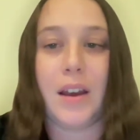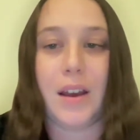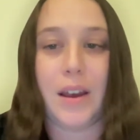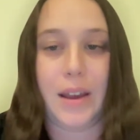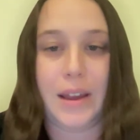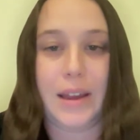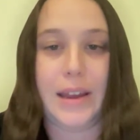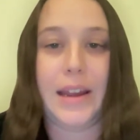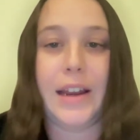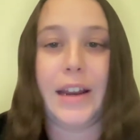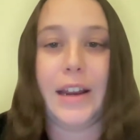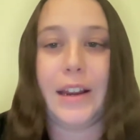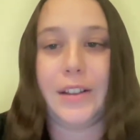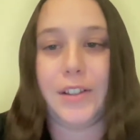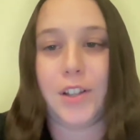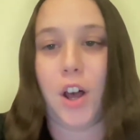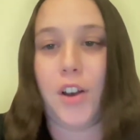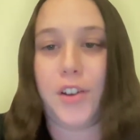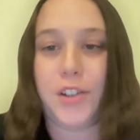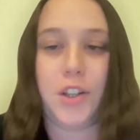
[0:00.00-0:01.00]
It
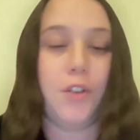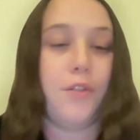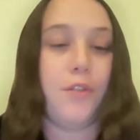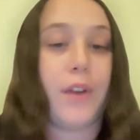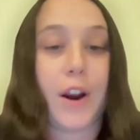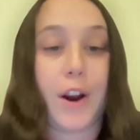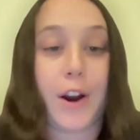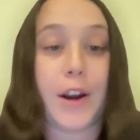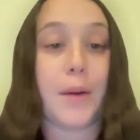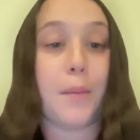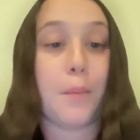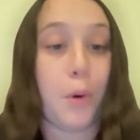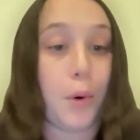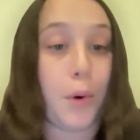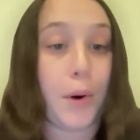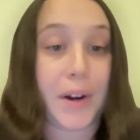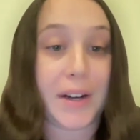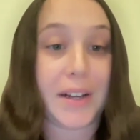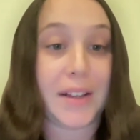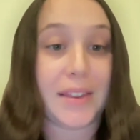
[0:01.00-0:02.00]
is also very
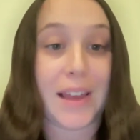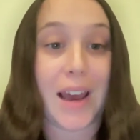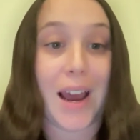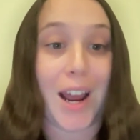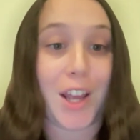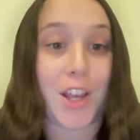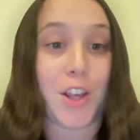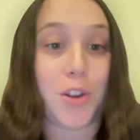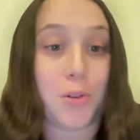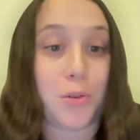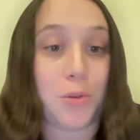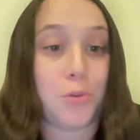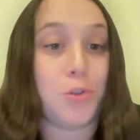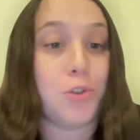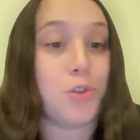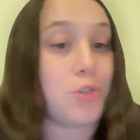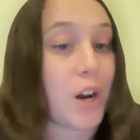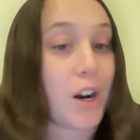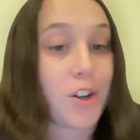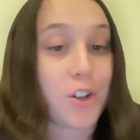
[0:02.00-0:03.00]
important that you
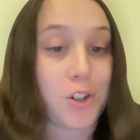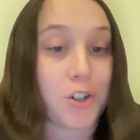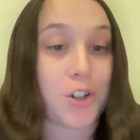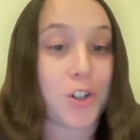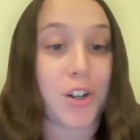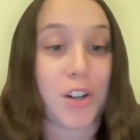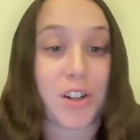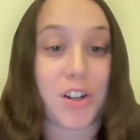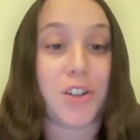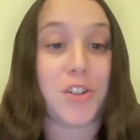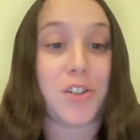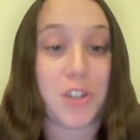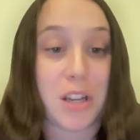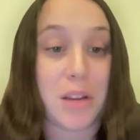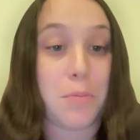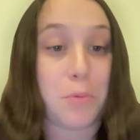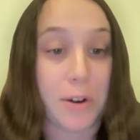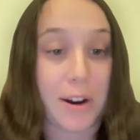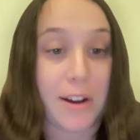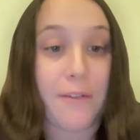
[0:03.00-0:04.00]
structure your
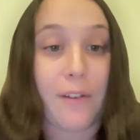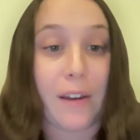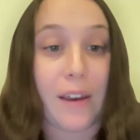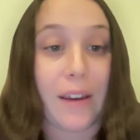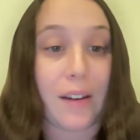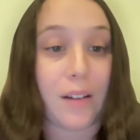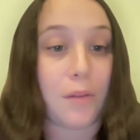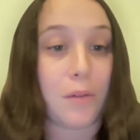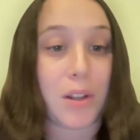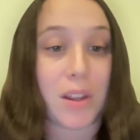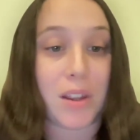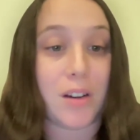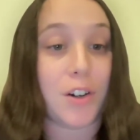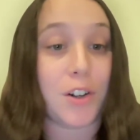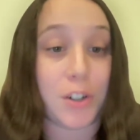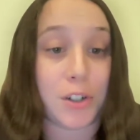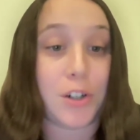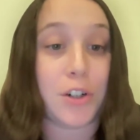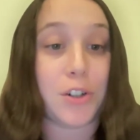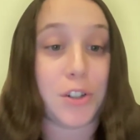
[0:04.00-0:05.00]
debriefing with
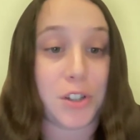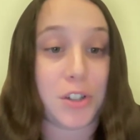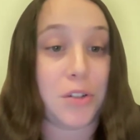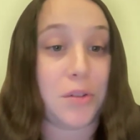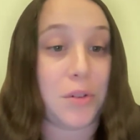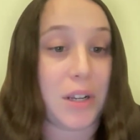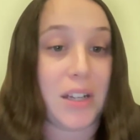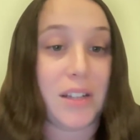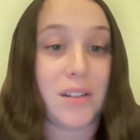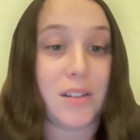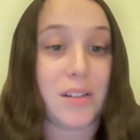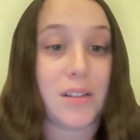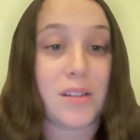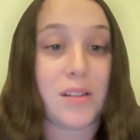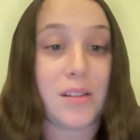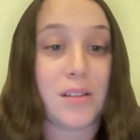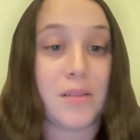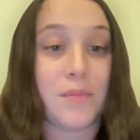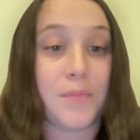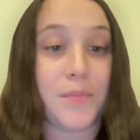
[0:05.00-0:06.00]
your
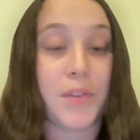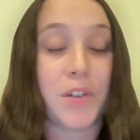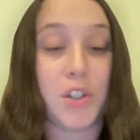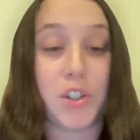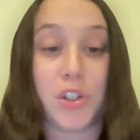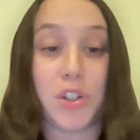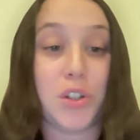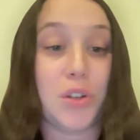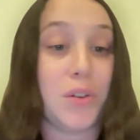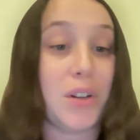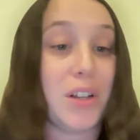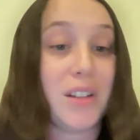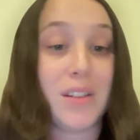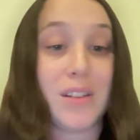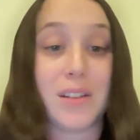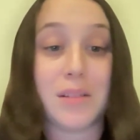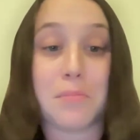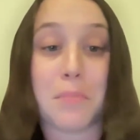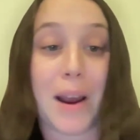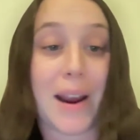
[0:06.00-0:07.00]
students.
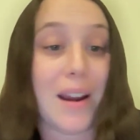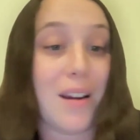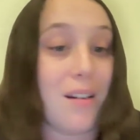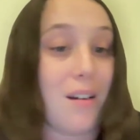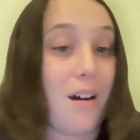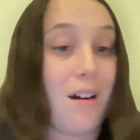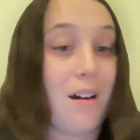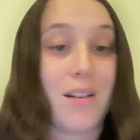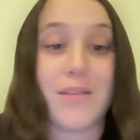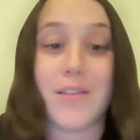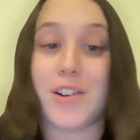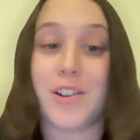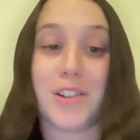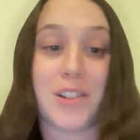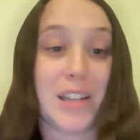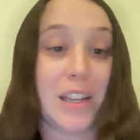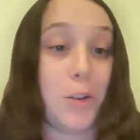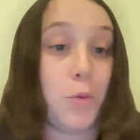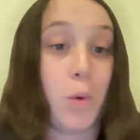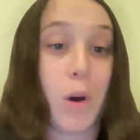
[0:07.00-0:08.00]
Students might not
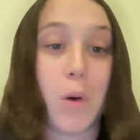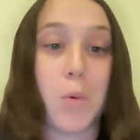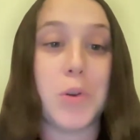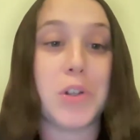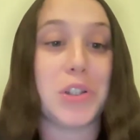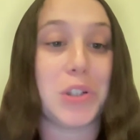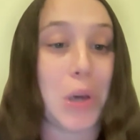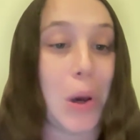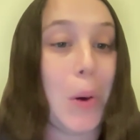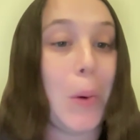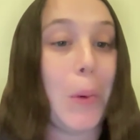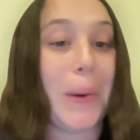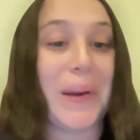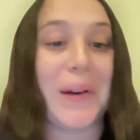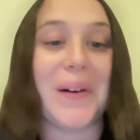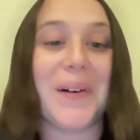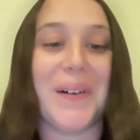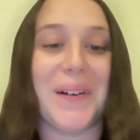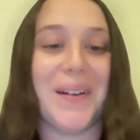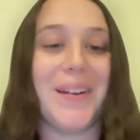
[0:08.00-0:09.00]
understand what was
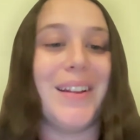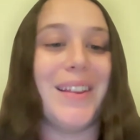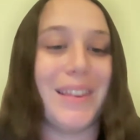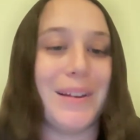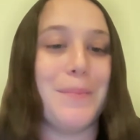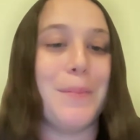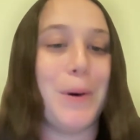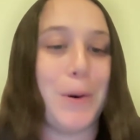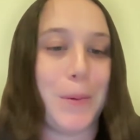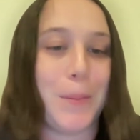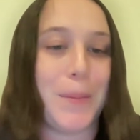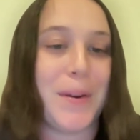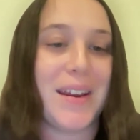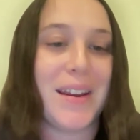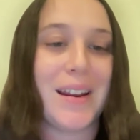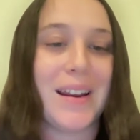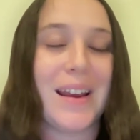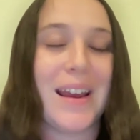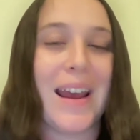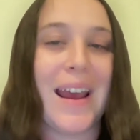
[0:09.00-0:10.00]
going on in the
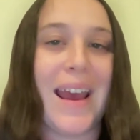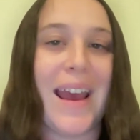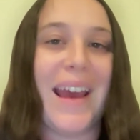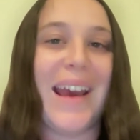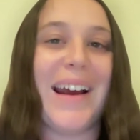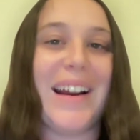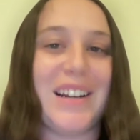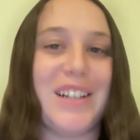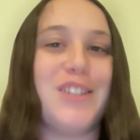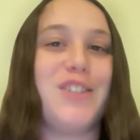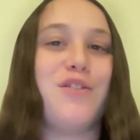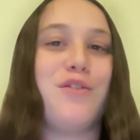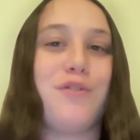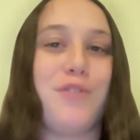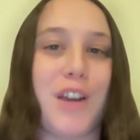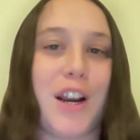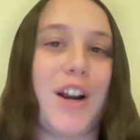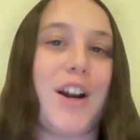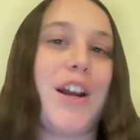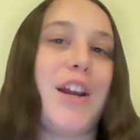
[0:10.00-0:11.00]
moment, and it's
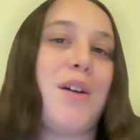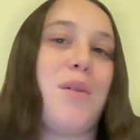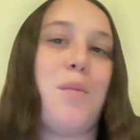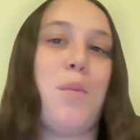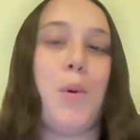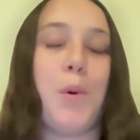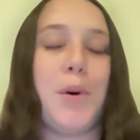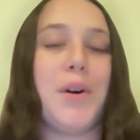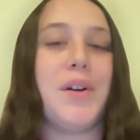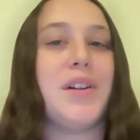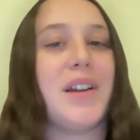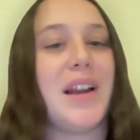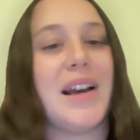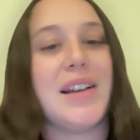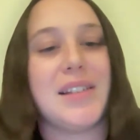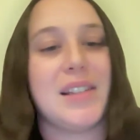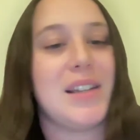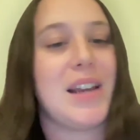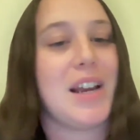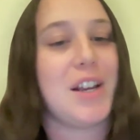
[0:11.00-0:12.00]
very important
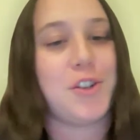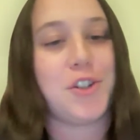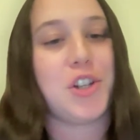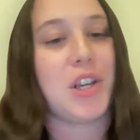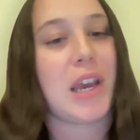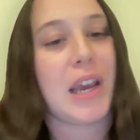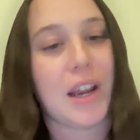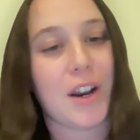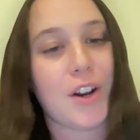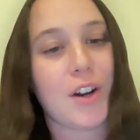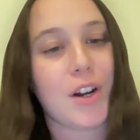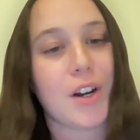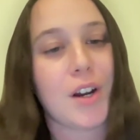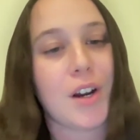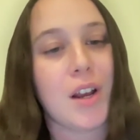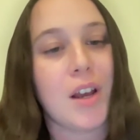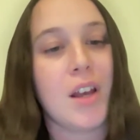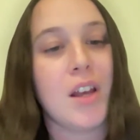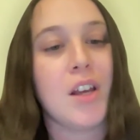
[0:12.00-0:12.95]
as an educator